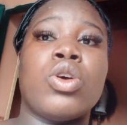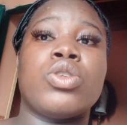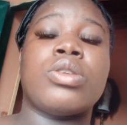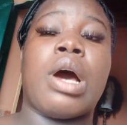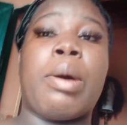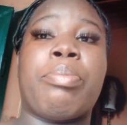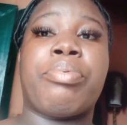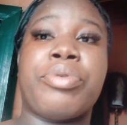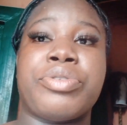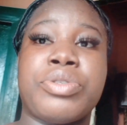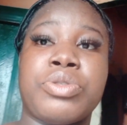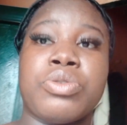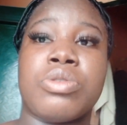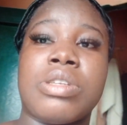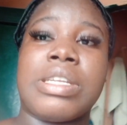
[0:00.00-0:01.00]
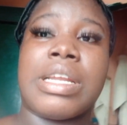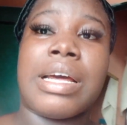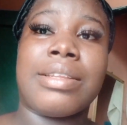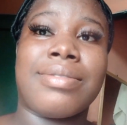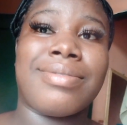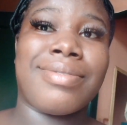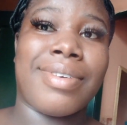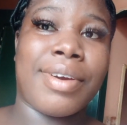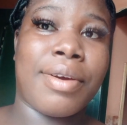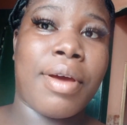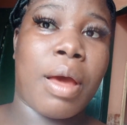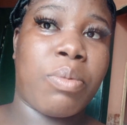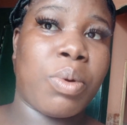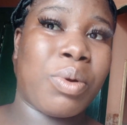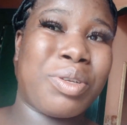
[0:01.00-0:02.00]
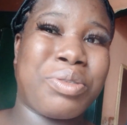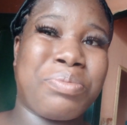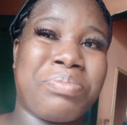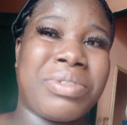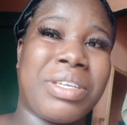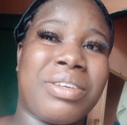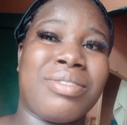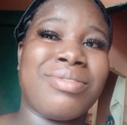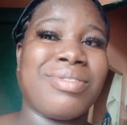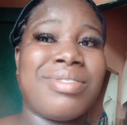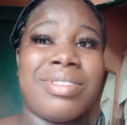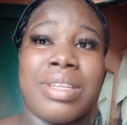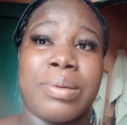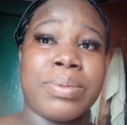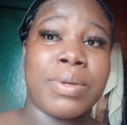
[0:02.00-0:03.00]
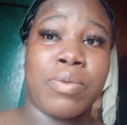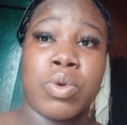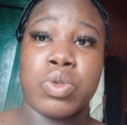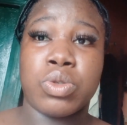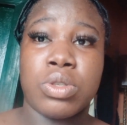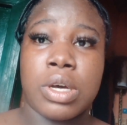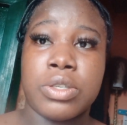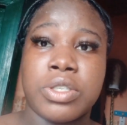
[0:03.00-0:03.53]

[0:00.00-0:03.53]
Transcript: So I'll proceed to do that now. I'm not going to be taking the steps of what to do.